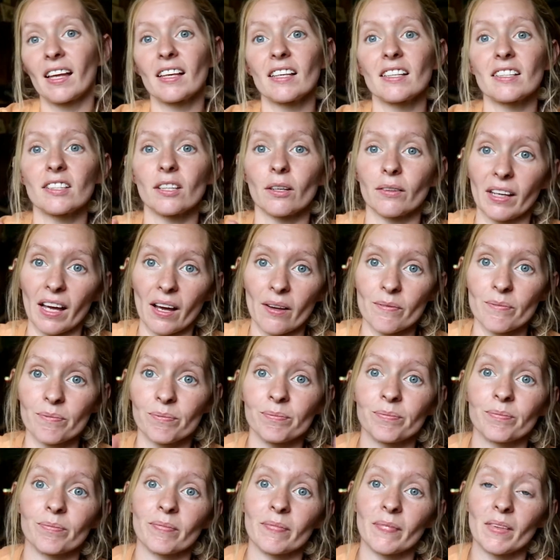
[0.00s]
So yeah,
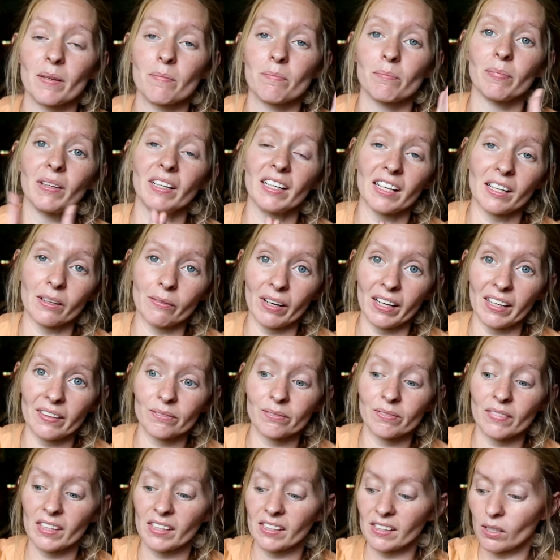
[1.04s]
but anyway,
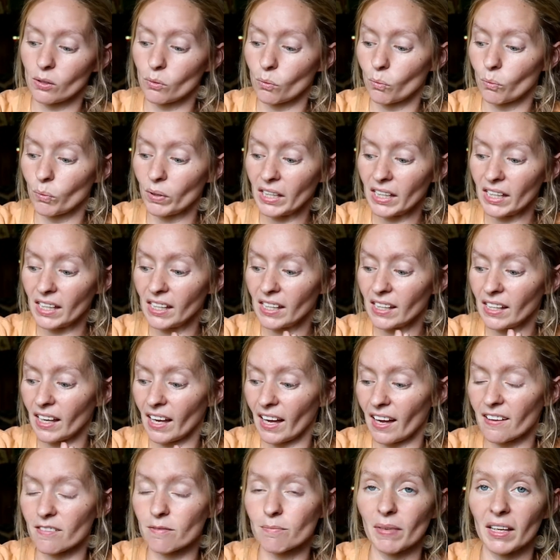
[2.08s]
we
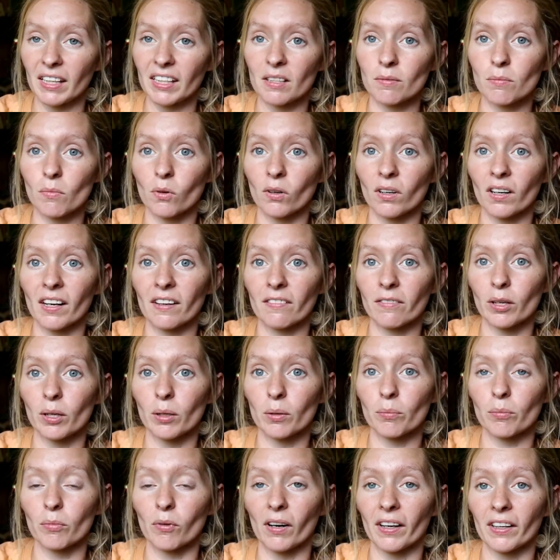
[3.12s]
have made it more of a
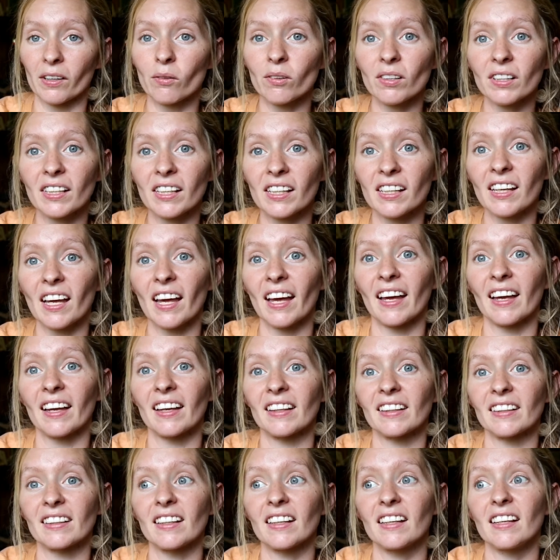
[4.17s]
priority
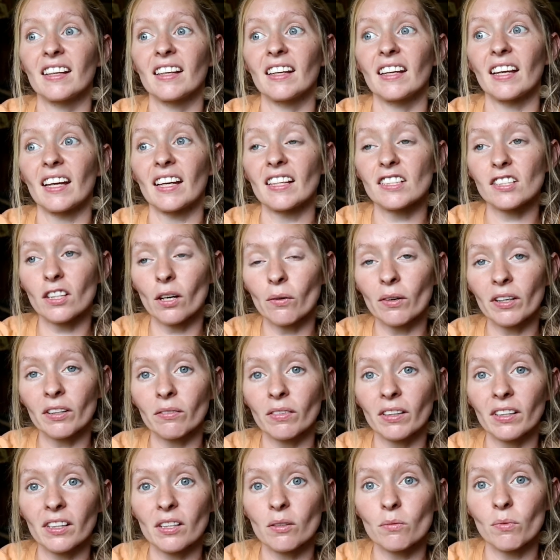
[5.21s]
and it's going
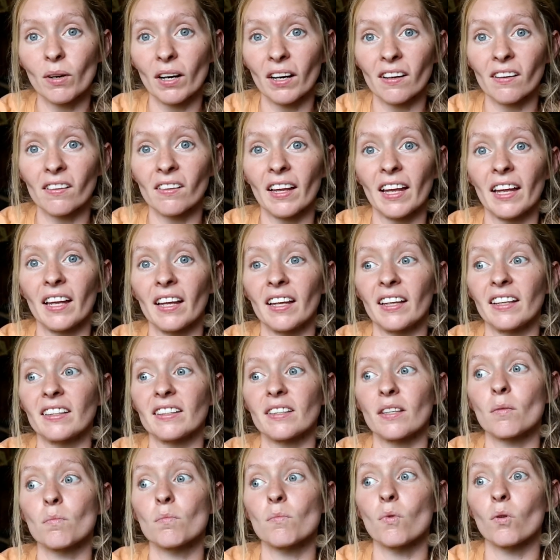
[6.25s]
really well, and
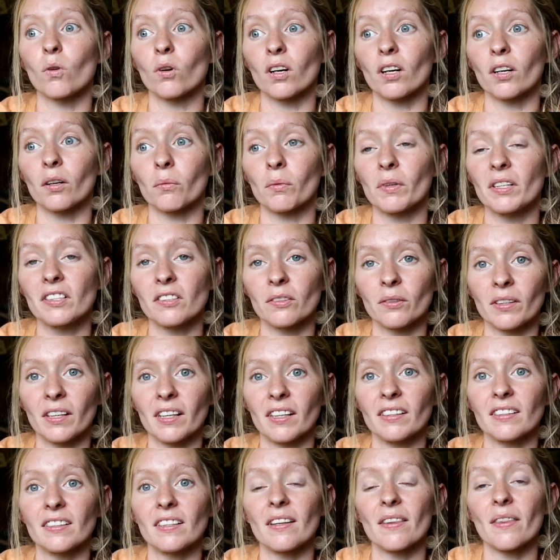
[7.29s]
the more we do
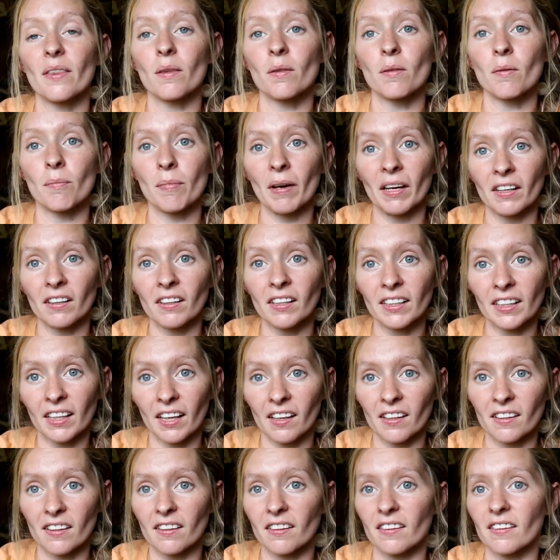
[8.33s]
it, the better it
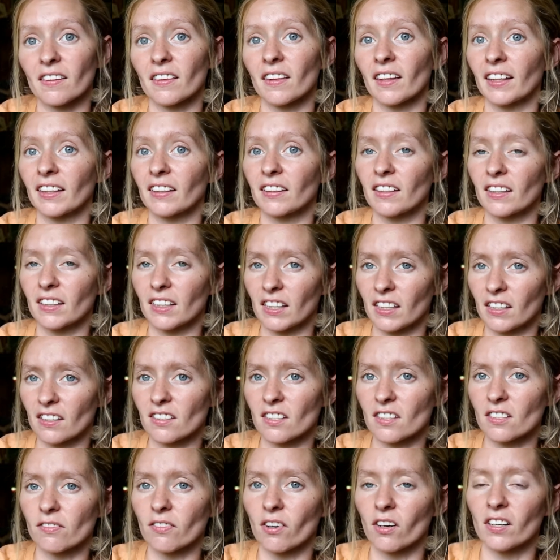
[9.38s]
gets. Like the kids,
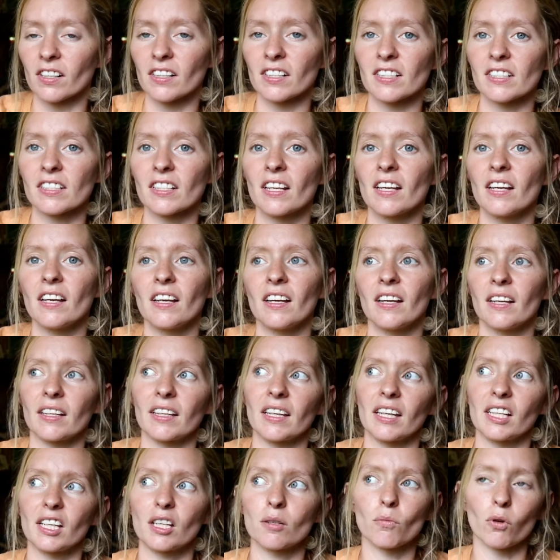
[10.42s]
as far as
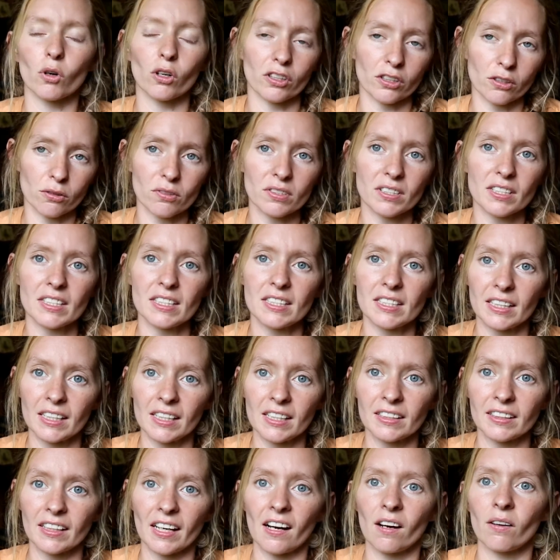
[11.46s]
getting more used to
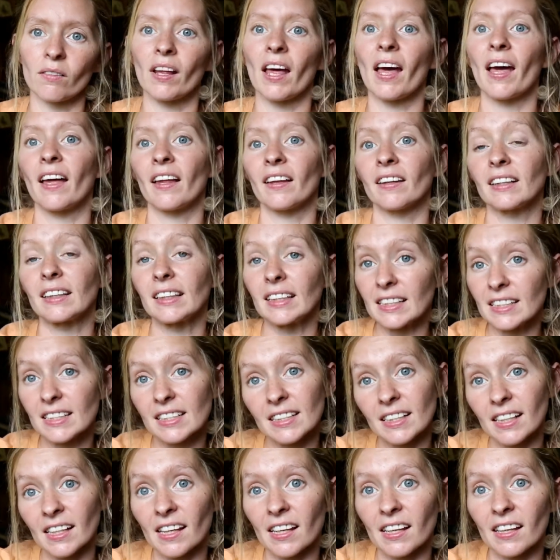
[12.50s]
sitting down and
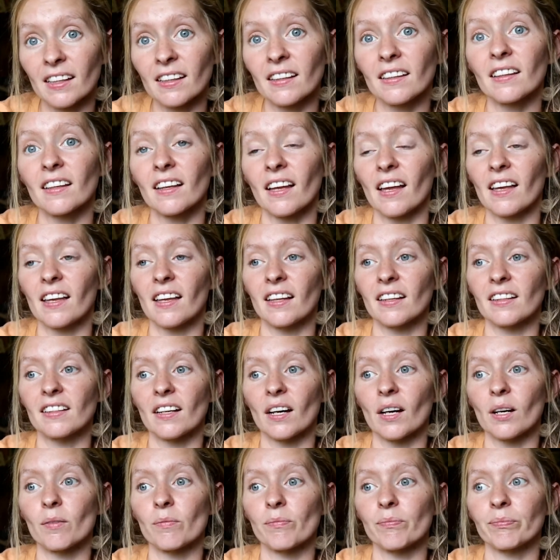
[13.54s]
listening
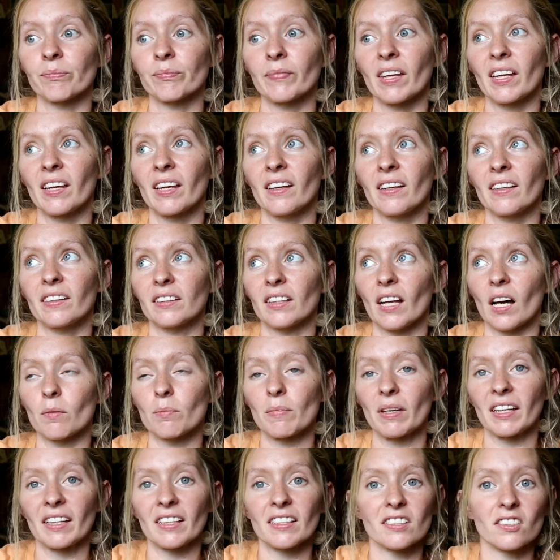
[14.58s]
and not
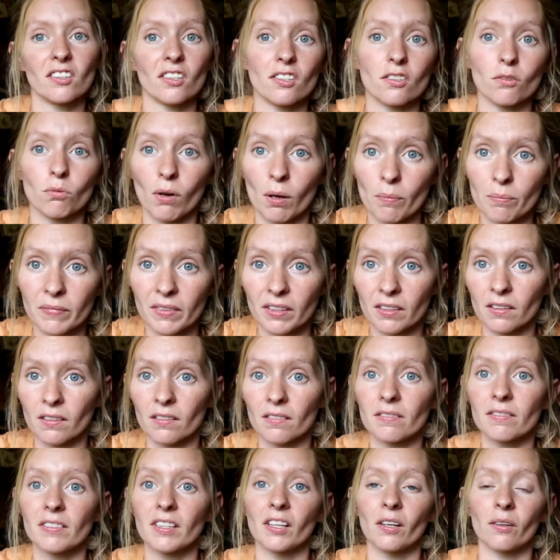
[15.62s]
being as
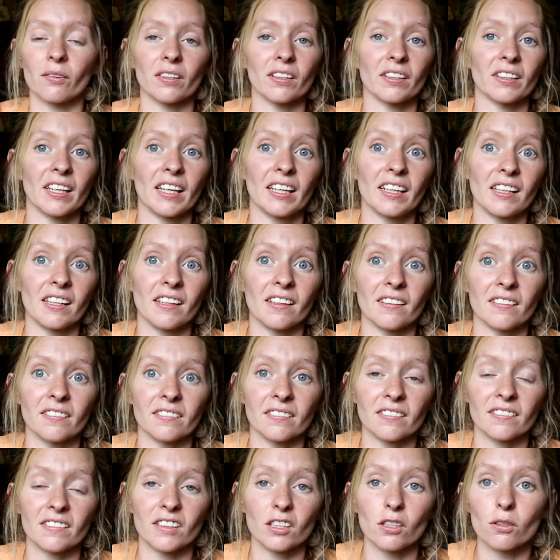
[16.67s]
disruptive, you know, they're getting
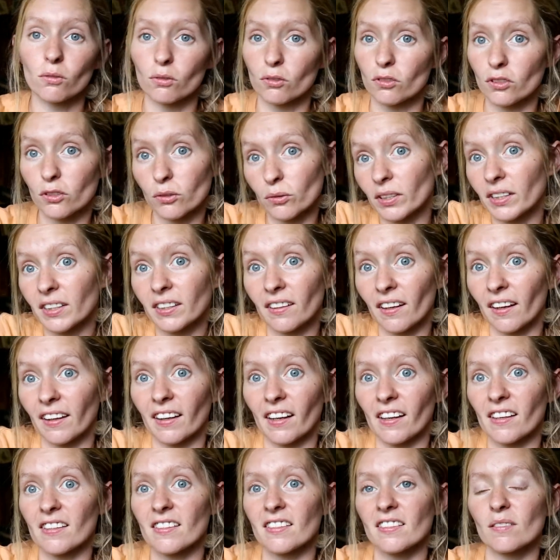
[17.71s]
used to it, I
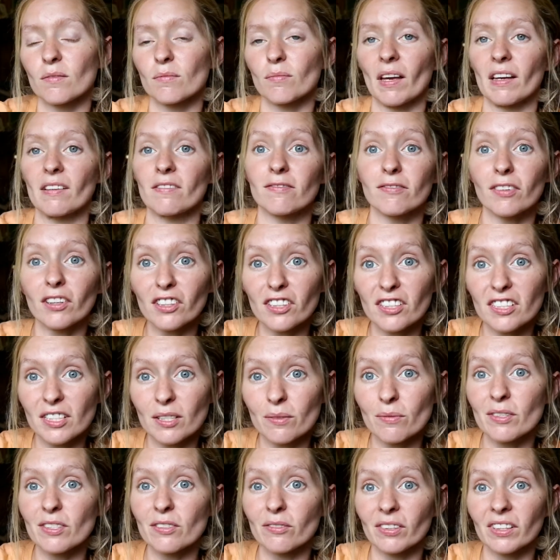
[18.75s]
guess. At first
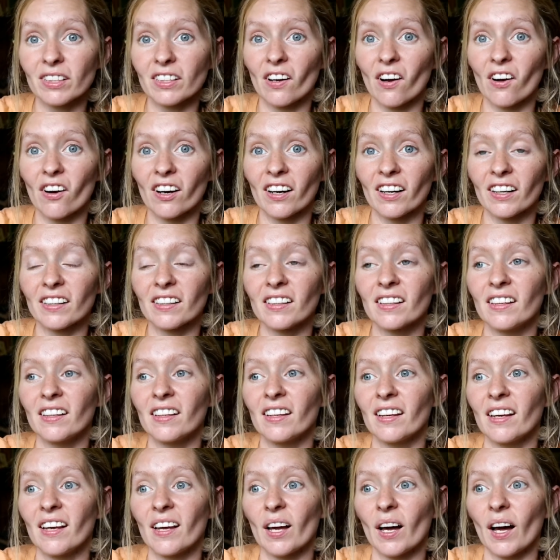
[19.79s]
it was really hard.
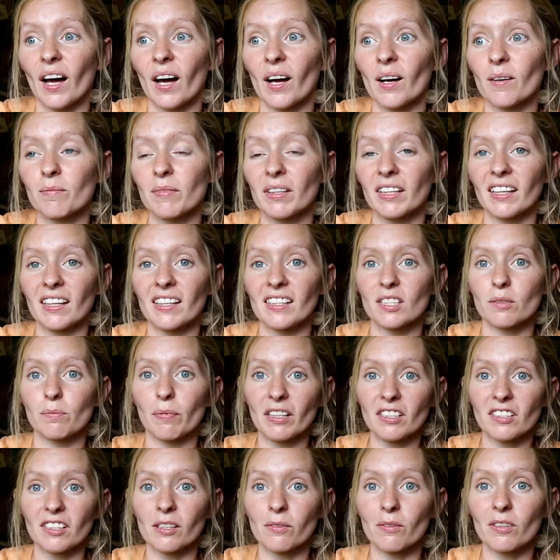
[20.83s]
Because
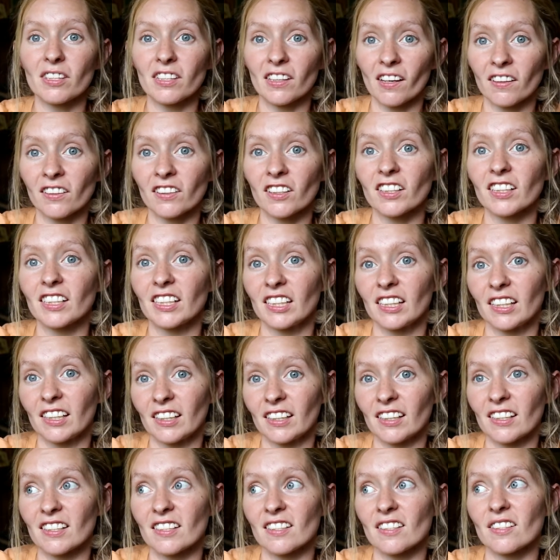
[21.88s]
especially with younger
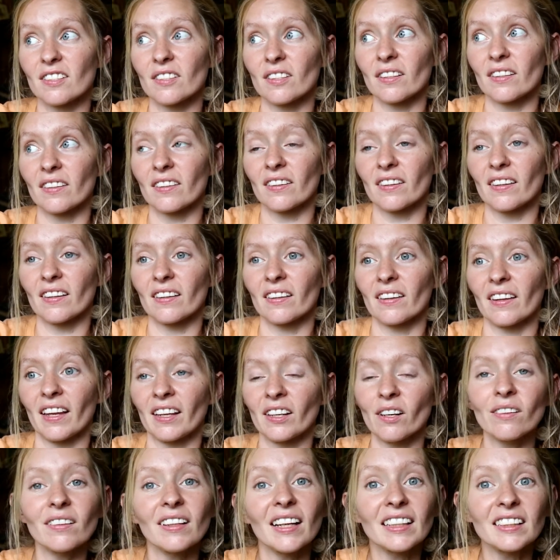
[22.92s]
kids, they
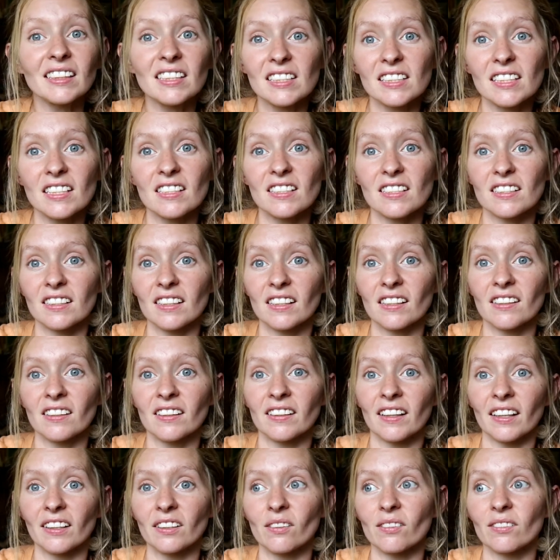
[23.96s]
don't like to sit still
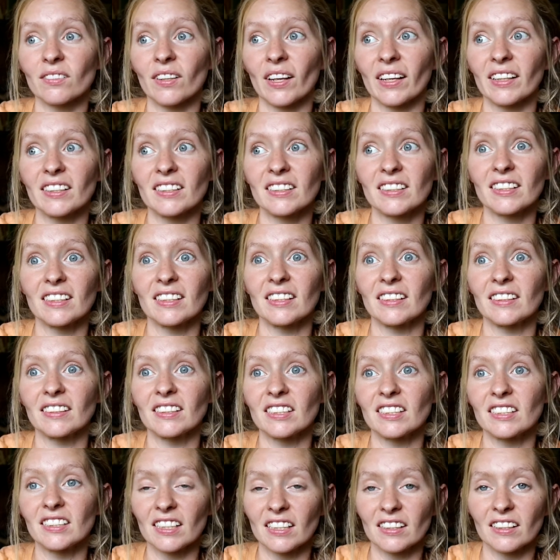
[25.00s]
and they don't like to
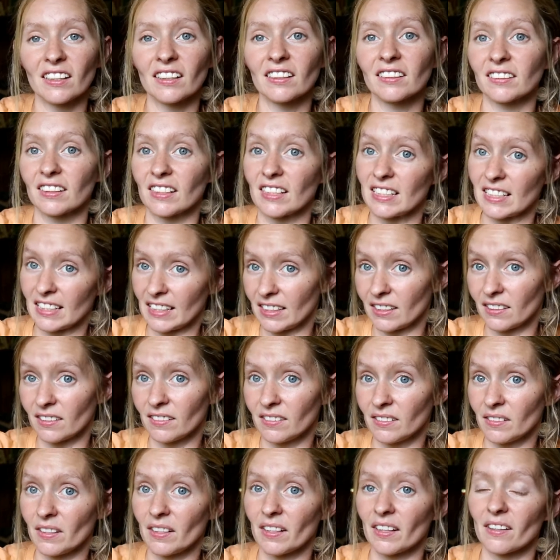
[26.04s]
just sit there and listen.
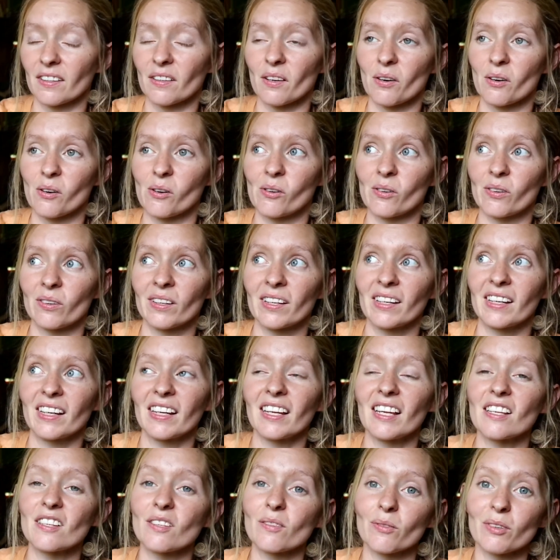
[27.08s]
So
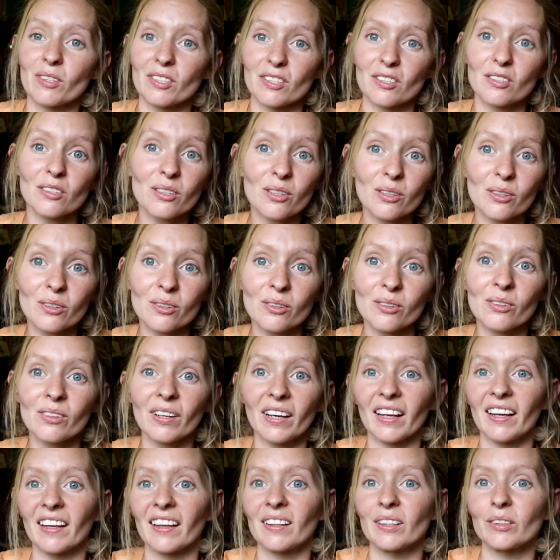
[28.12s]
it was
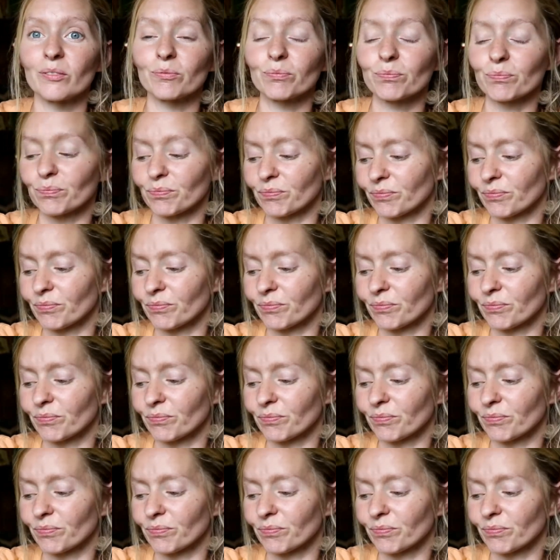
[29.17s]
new,